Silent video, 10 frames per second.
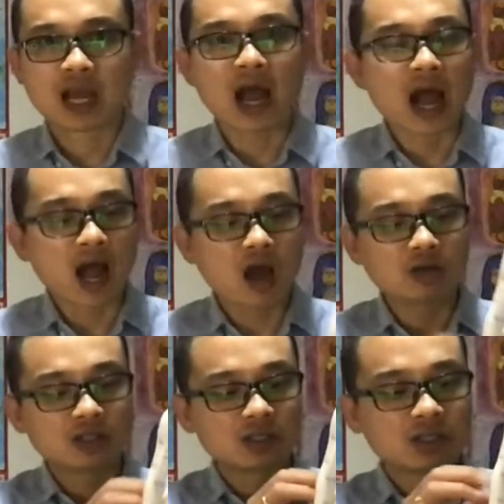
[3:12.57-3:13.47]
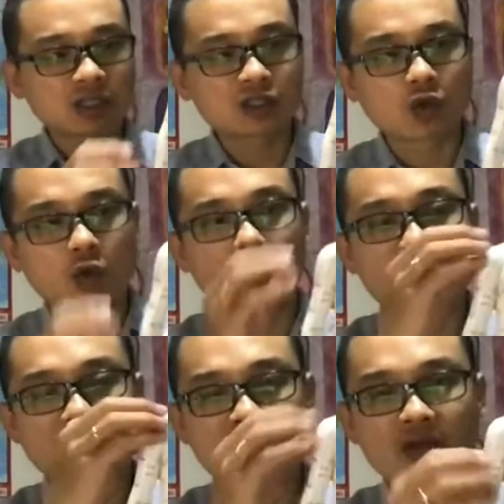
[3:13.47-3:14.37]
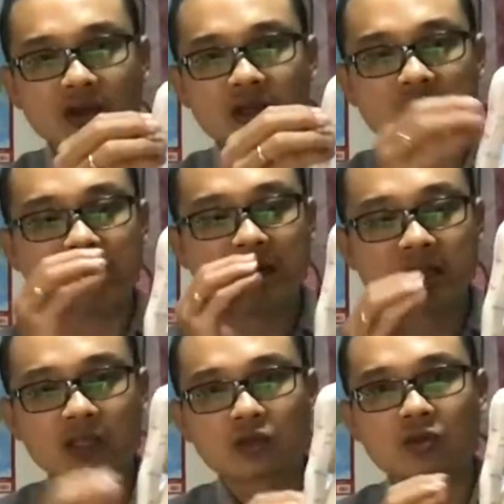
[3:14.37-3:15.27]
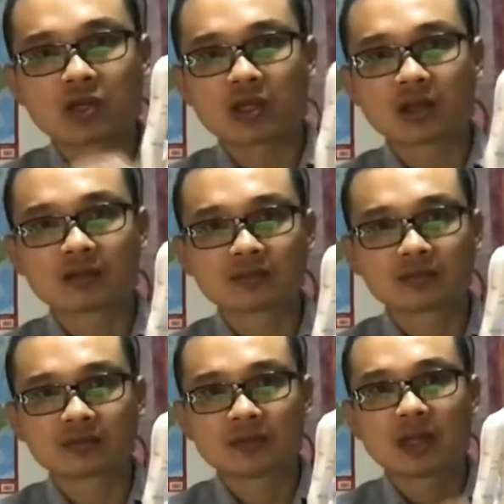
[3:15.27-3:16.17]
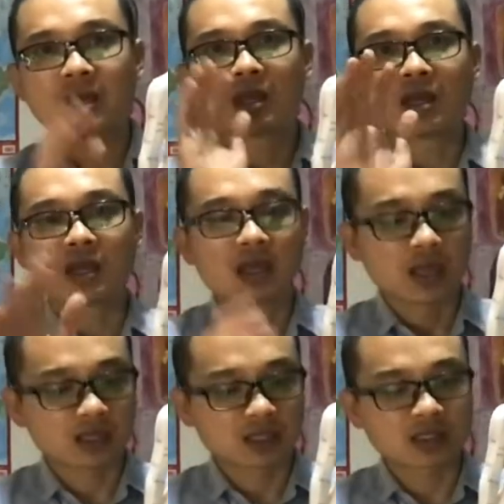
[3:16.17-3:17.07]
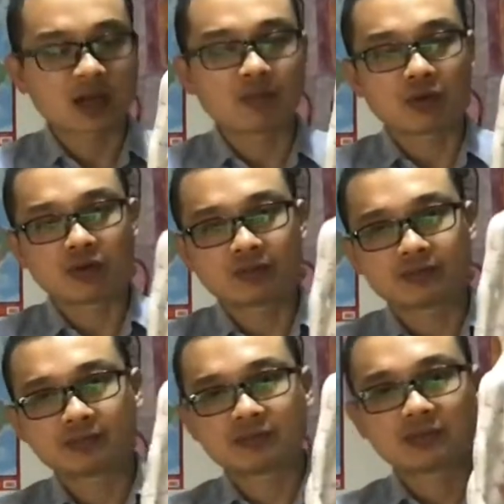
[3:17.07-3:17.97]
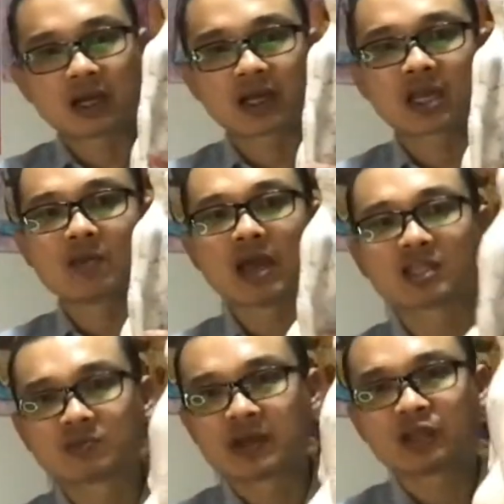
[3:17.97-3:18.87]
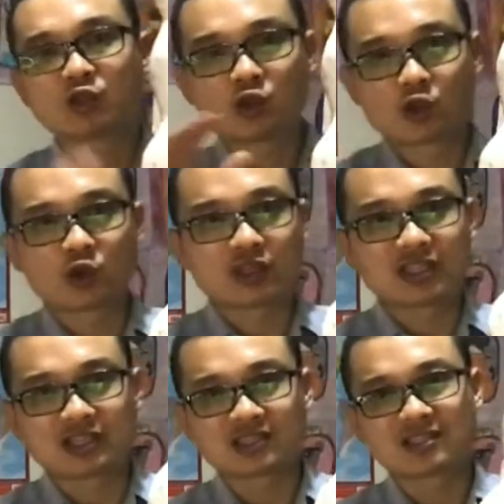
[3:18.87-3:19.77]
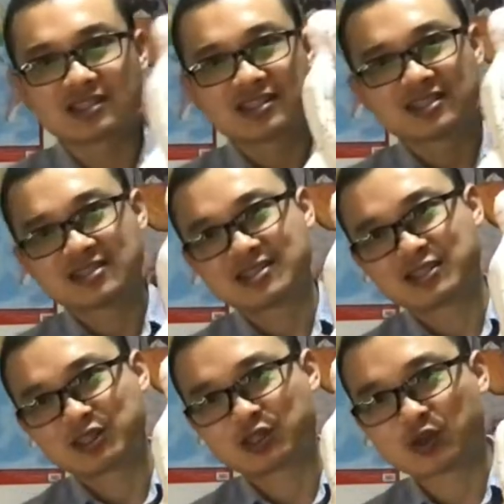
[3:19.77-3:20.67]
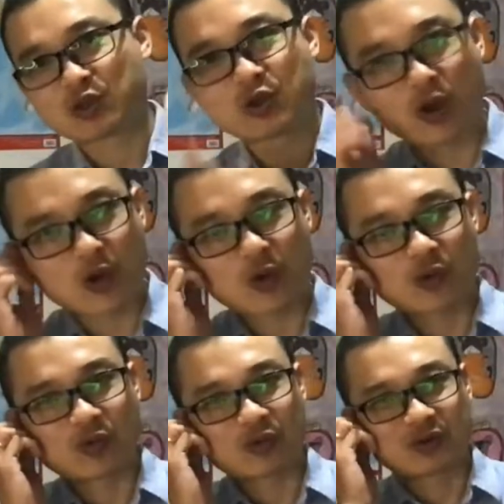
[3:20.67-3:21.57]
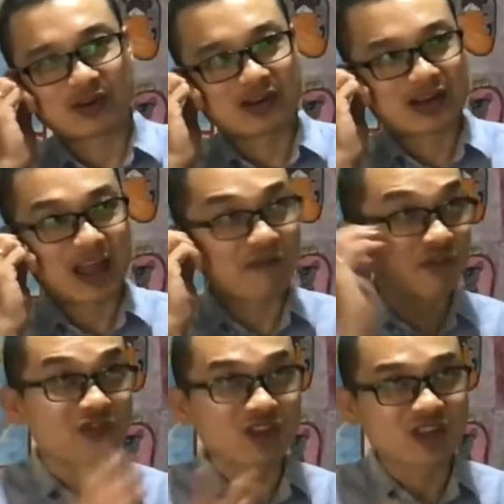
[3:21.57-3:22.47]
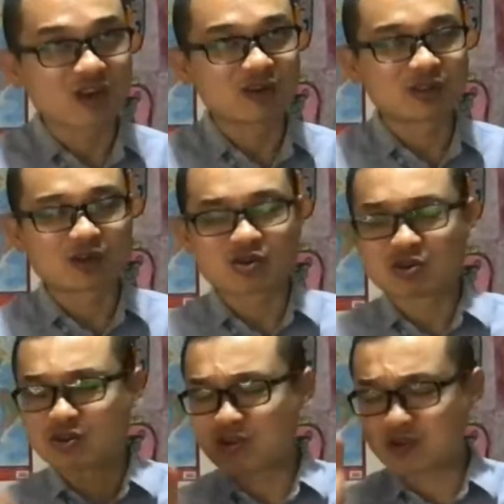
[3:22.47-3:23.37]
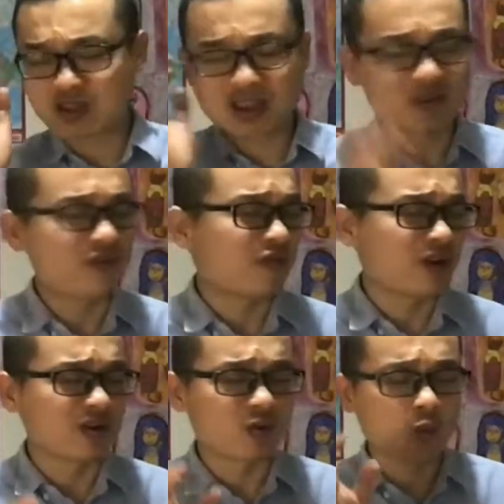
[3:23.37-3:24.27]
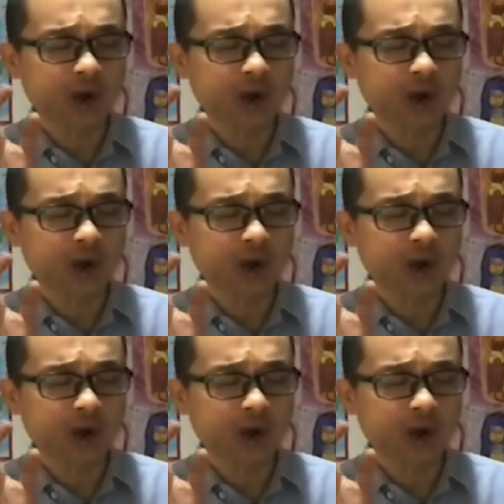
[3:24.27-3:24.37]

how the distal area link to here. As an example, I keep explaining to you in this so you know in every video, so you get it very